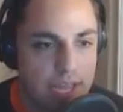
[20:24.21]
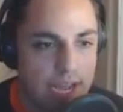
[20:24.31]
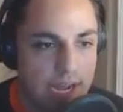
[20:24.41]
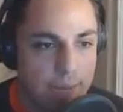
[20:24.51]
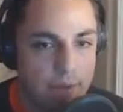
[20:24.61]

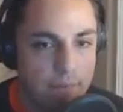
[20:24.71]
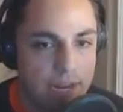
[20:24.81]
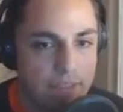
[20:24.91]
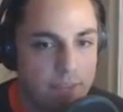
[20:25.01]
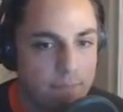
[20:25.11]
um, but
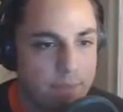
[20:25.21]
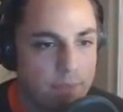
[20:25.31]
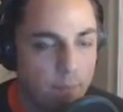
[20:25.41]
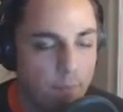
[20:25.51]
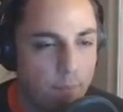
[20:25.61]
I think maybe
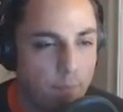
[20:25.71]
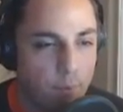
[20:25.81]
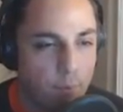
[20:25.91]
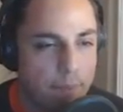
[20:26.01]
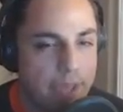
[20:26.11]
the
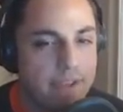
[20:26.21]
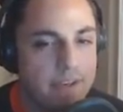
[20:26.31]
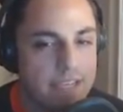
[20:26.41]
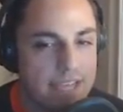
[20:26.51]
bullpen. Yeah,